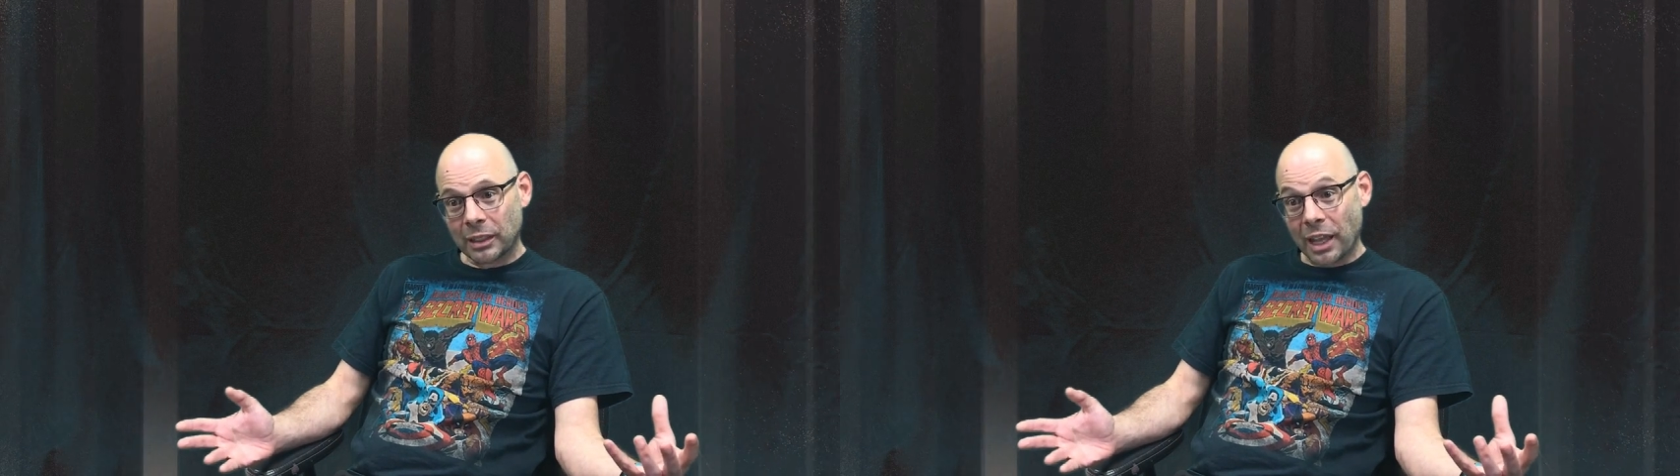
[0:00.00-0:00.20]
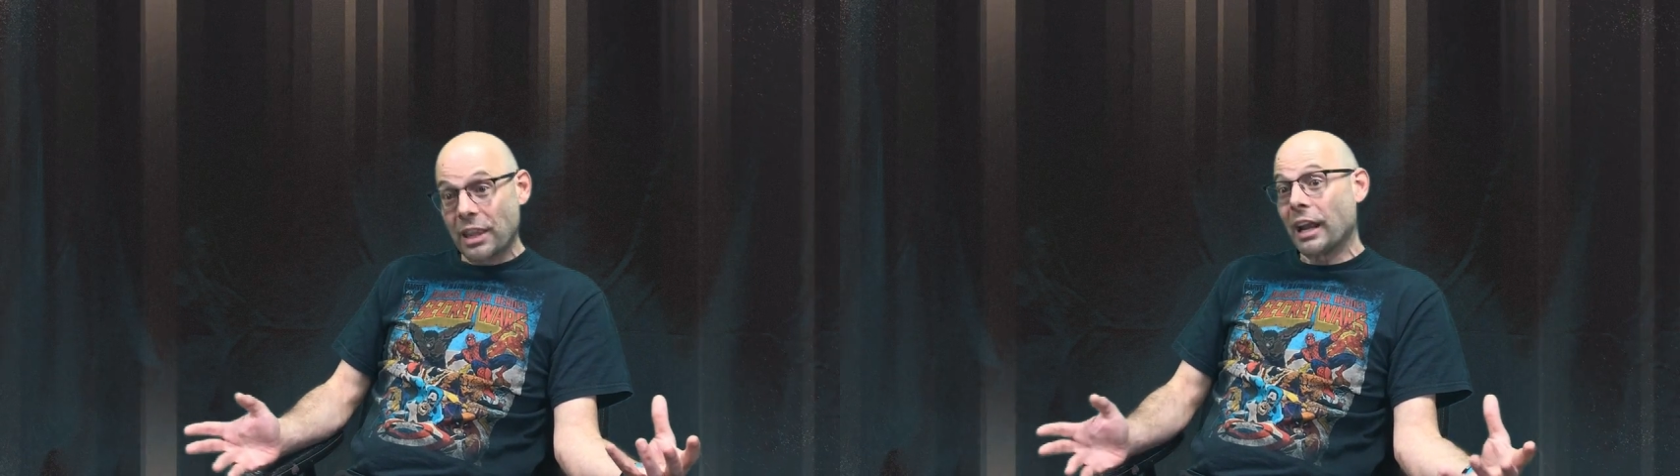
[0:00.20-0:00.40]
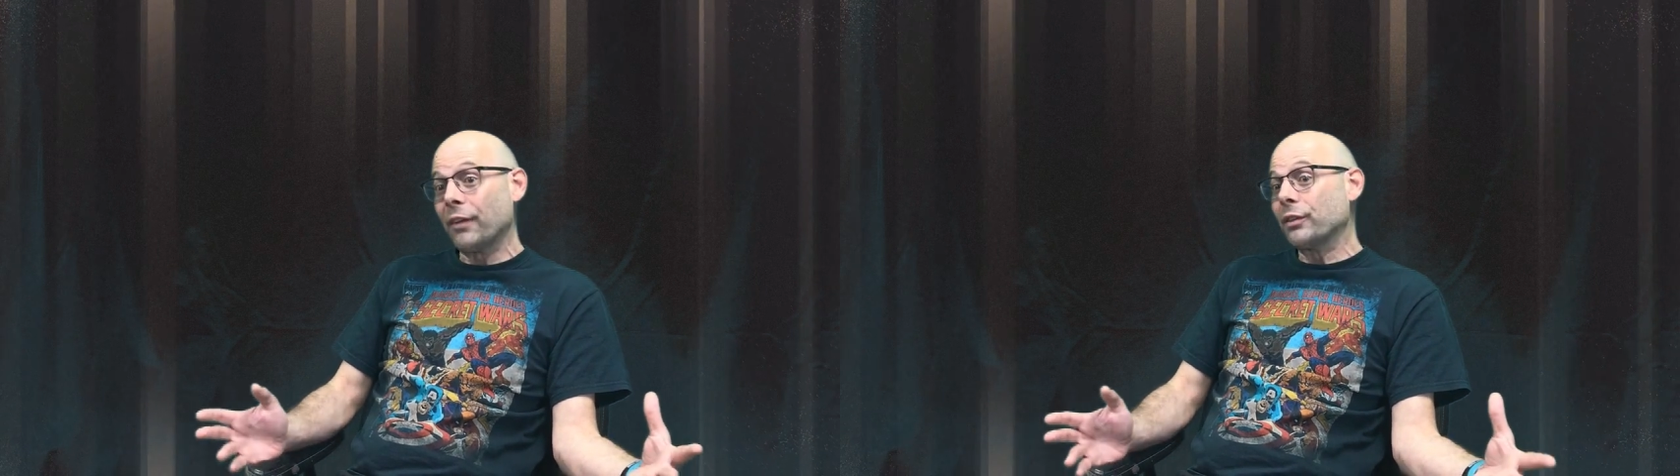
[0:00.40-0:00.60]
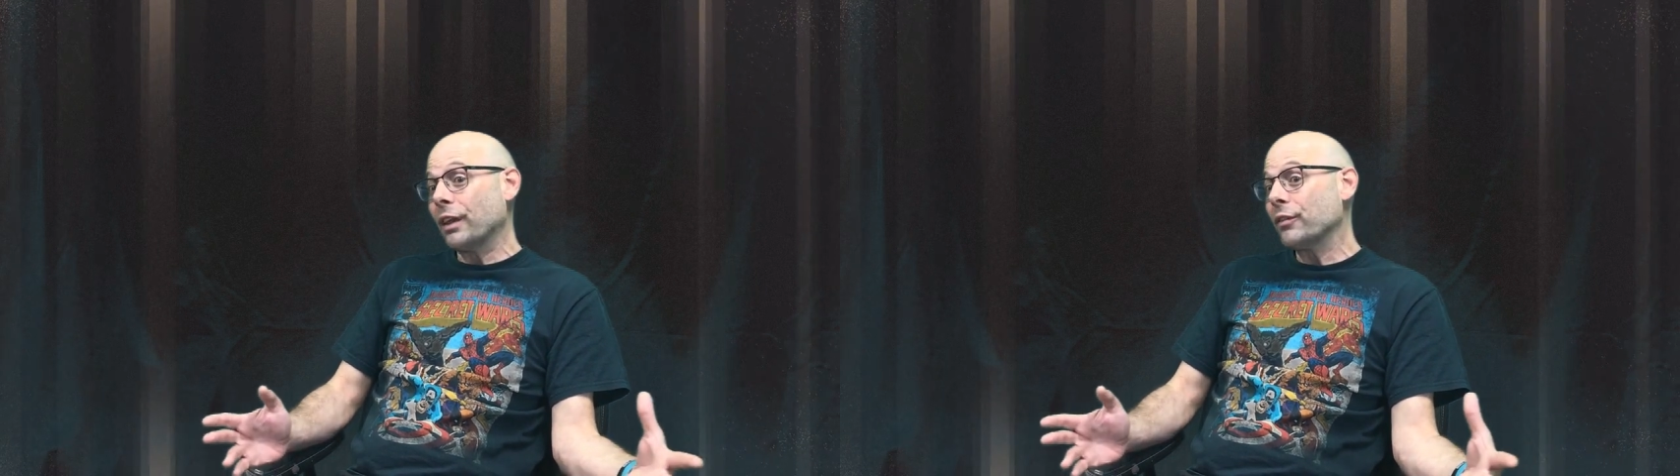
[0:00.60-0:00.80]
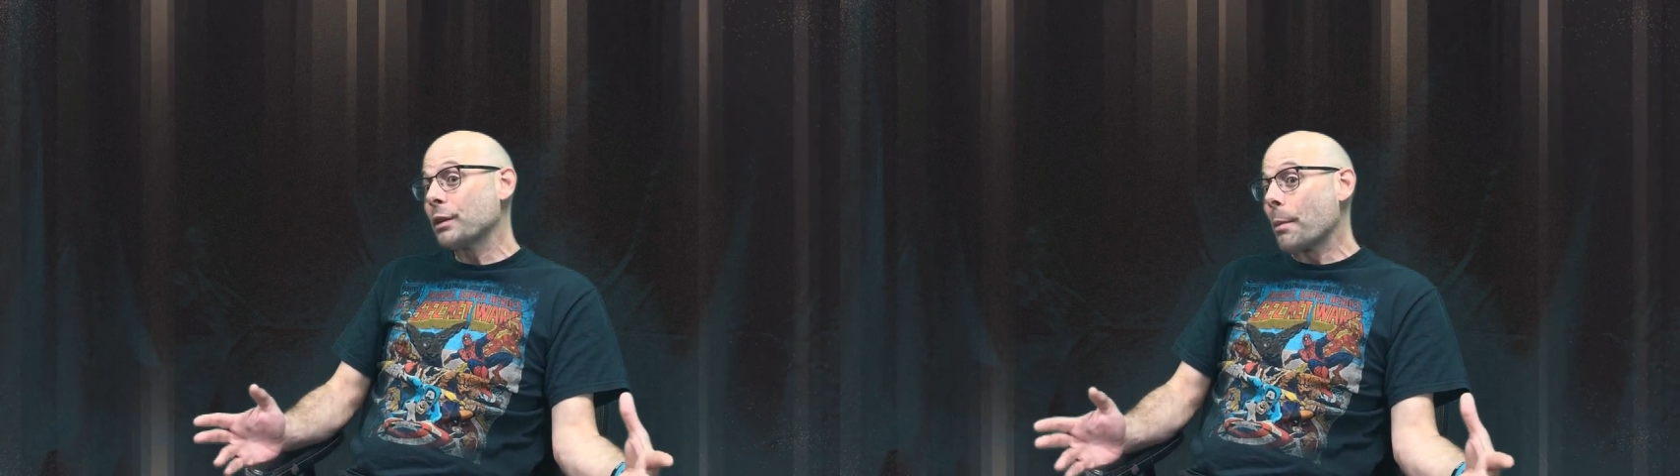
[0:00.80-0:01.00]
And that I've
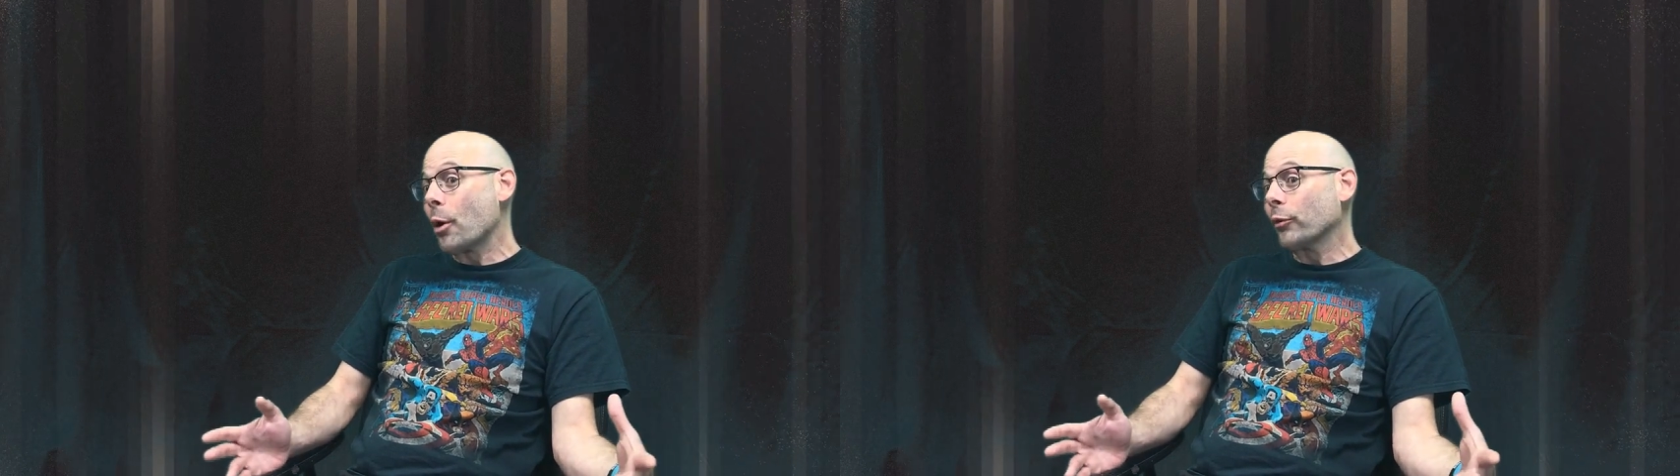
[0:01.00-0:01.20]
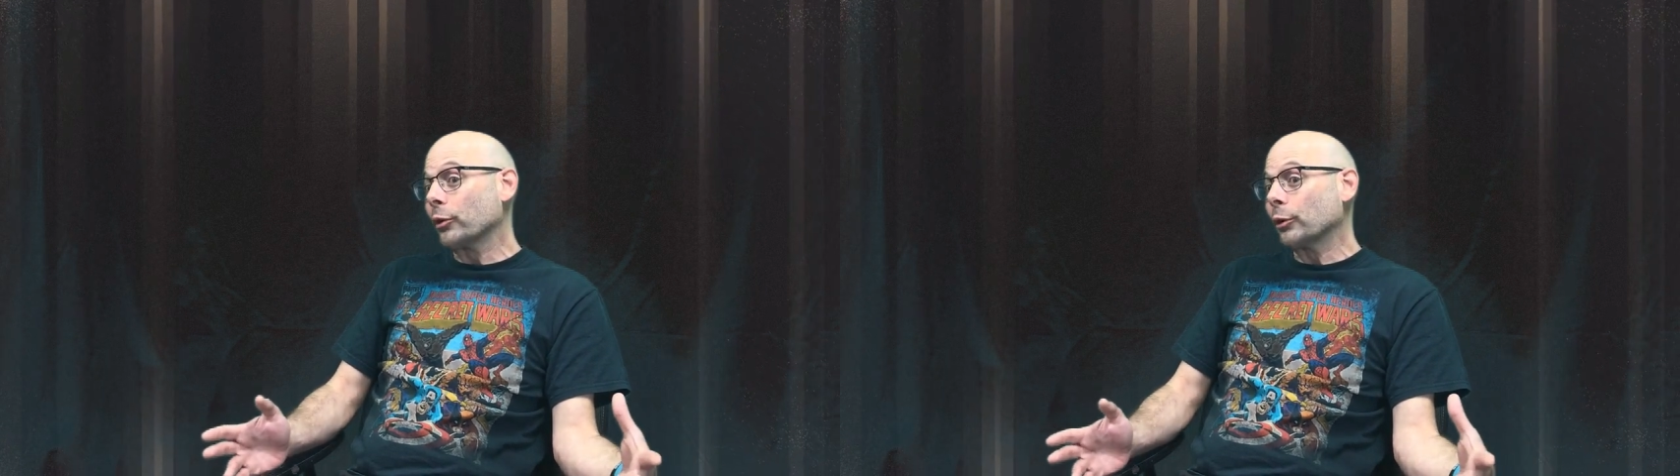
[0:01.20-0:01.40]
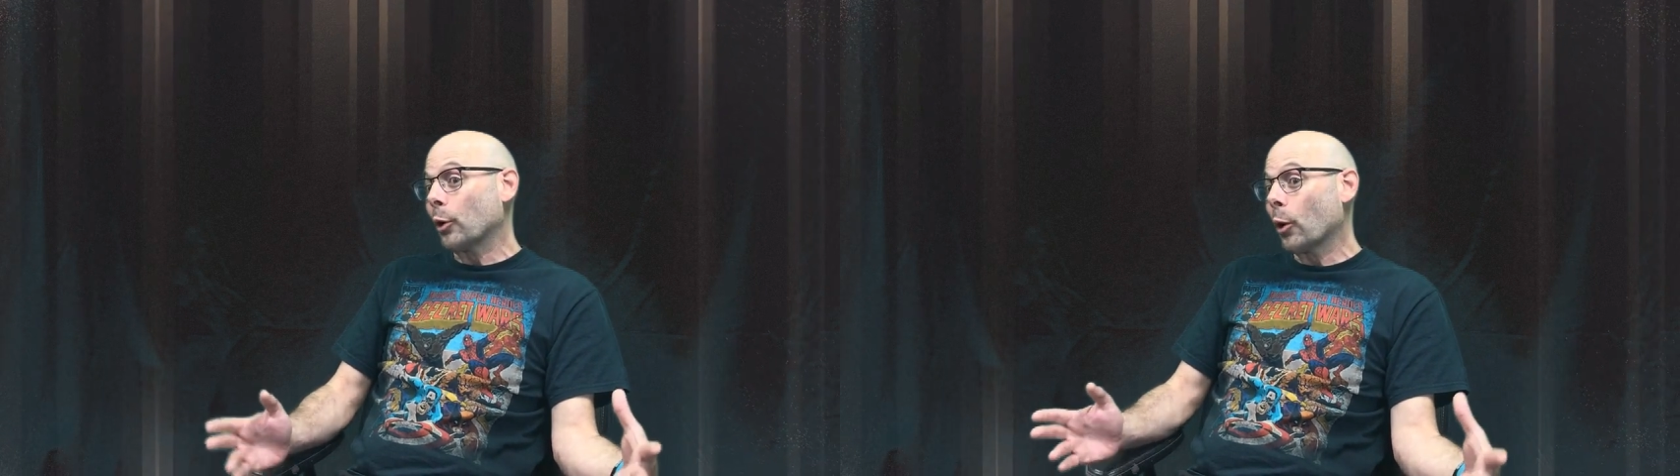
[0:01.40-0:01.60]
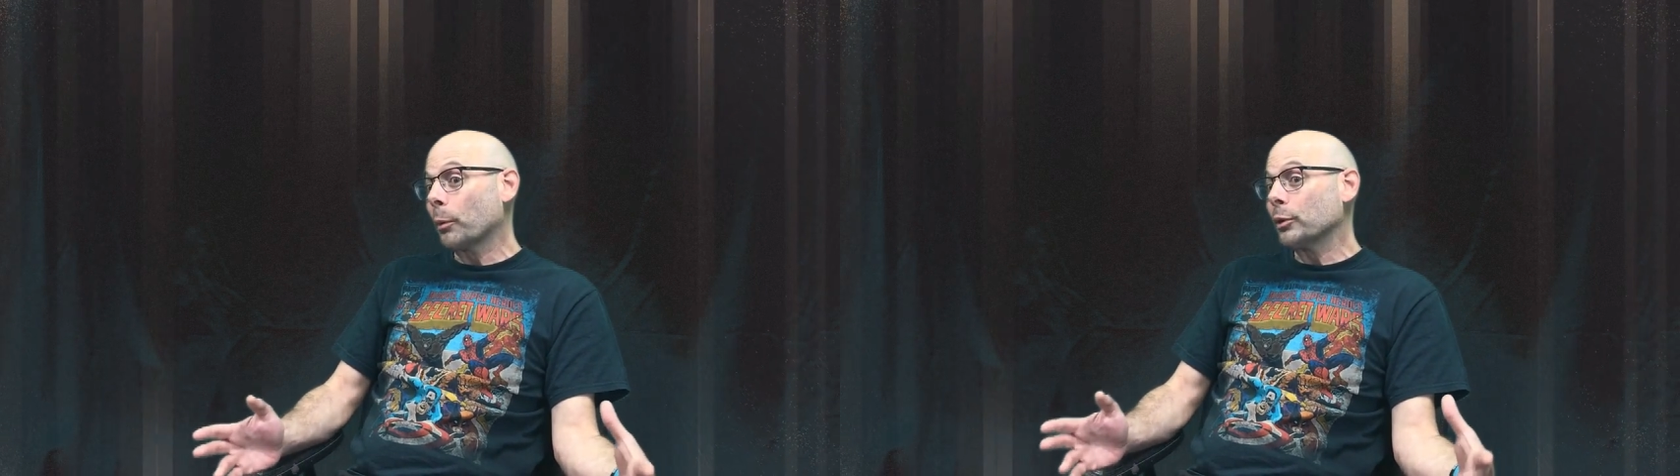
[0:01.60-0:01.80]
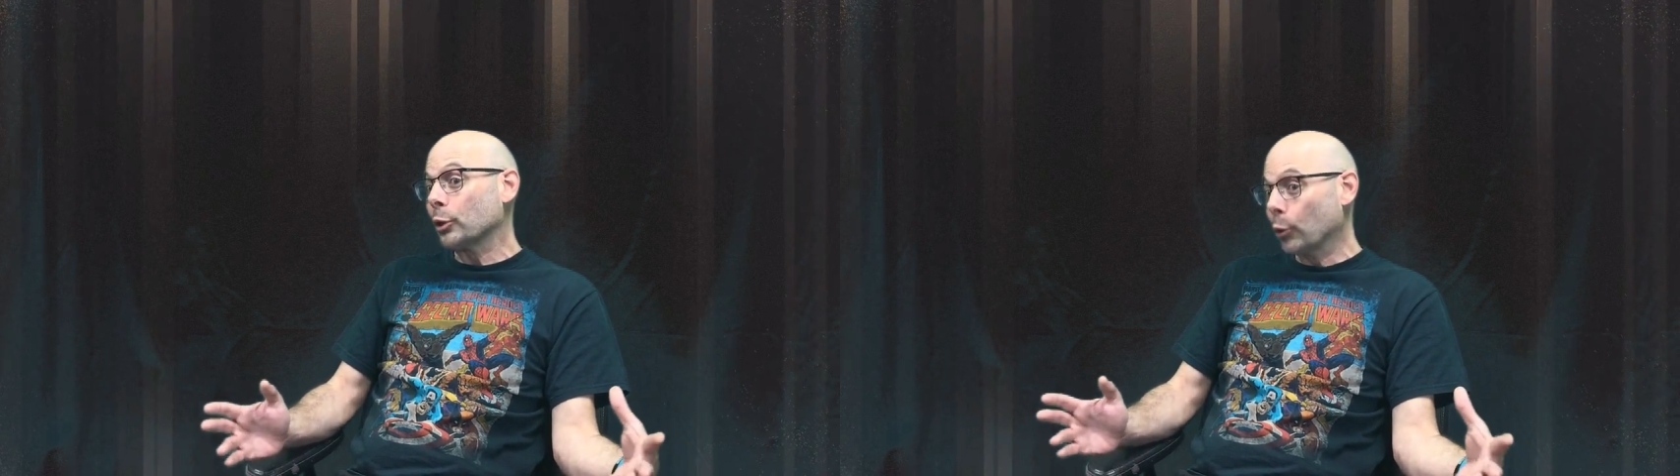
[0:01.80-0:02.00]
given them over
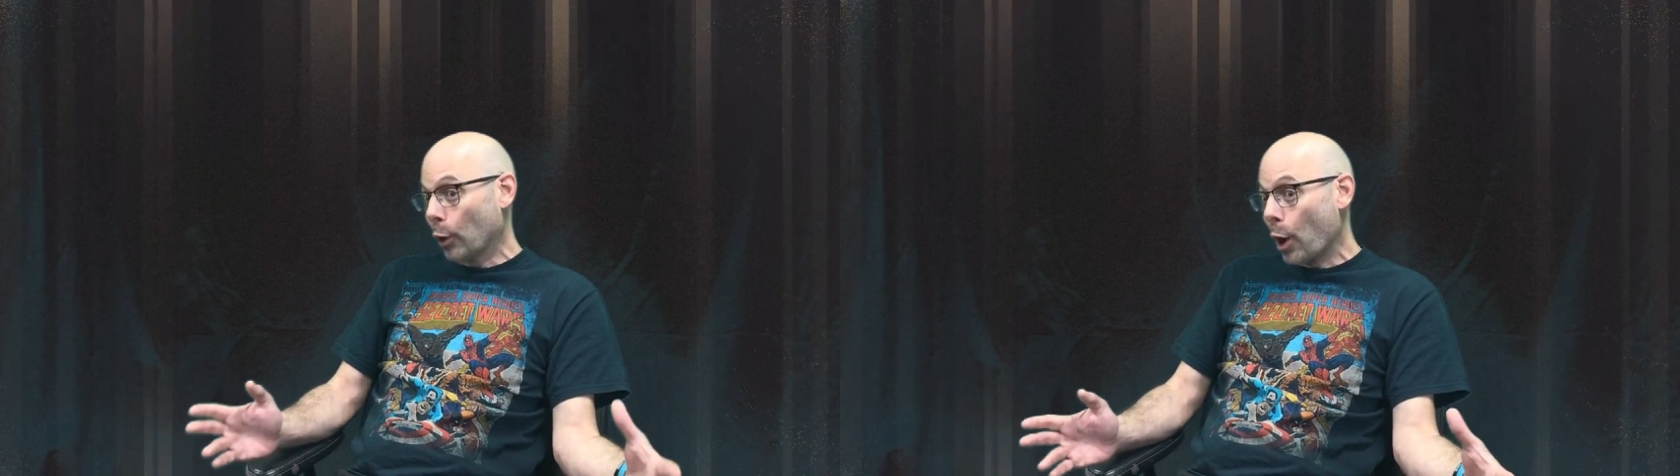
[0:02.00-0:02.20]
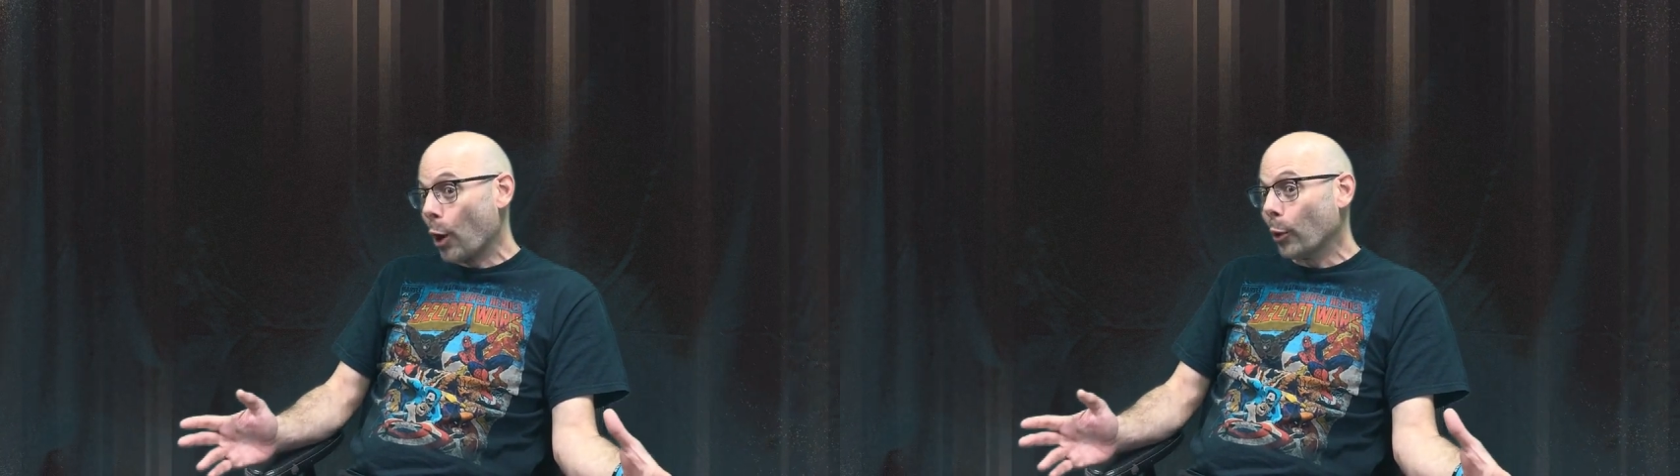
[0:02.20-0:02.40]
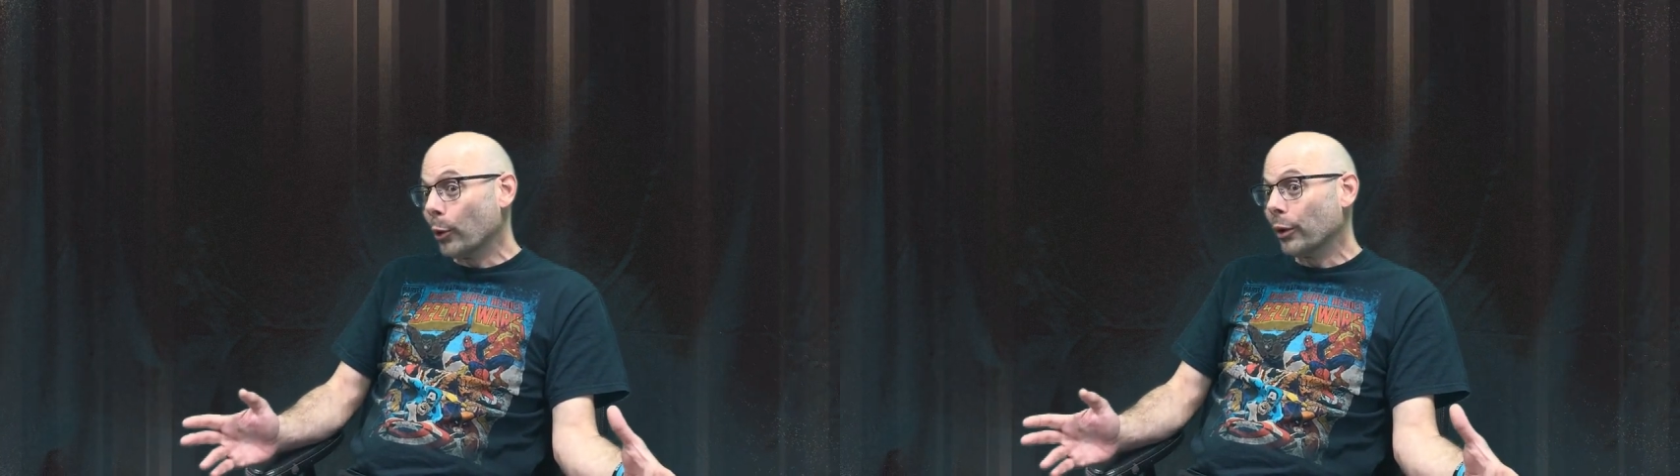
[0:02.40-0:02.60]
Gorman to grow,